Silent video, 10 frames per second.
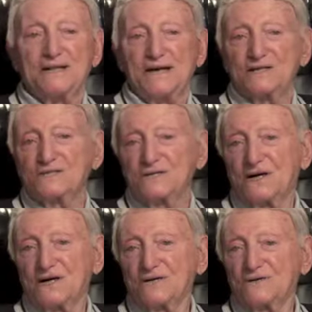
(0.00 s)
there's an
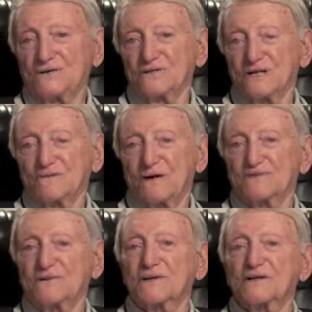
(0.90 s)
article
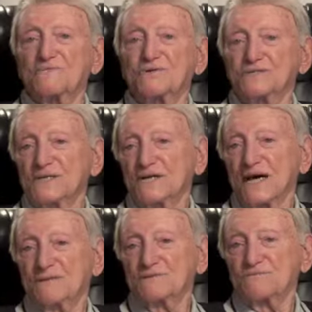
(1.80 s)
about prison
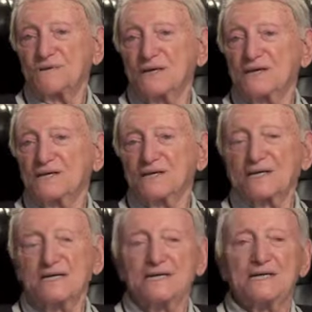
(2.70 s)
camps being
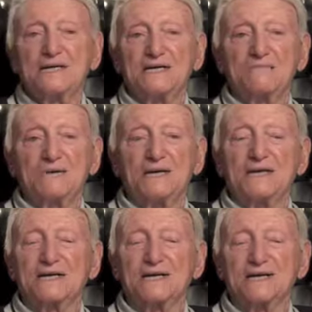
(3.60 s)

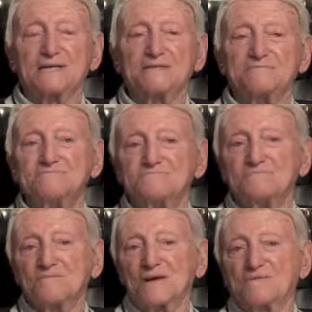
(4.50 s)
being uh,
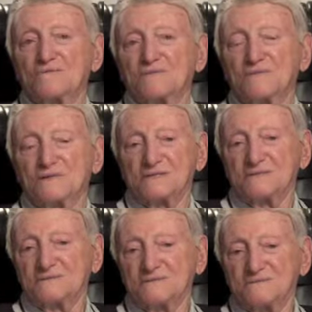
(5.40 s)

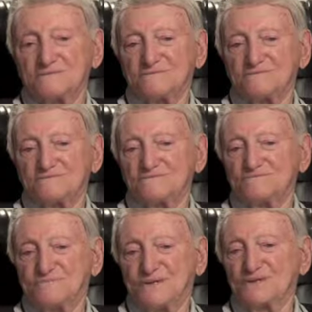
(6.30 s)
uh,
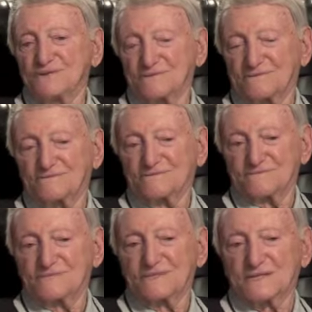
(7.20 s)
being
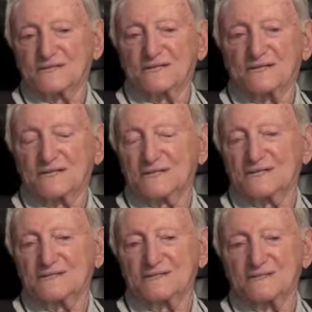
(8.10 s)

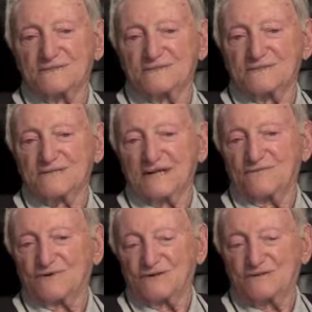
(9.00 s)
uh,
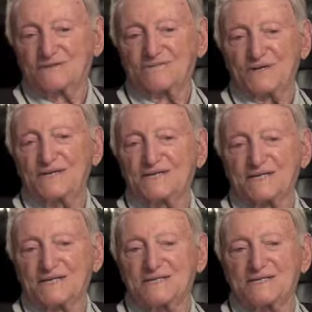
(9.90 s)
covered,
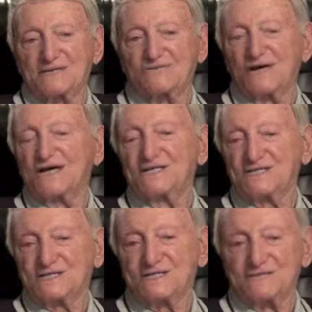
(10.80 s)
being uh,
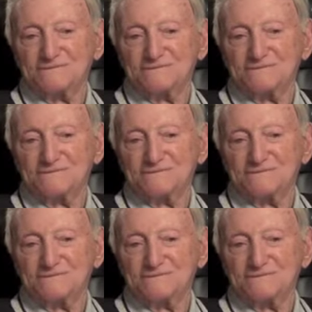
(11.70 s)
released.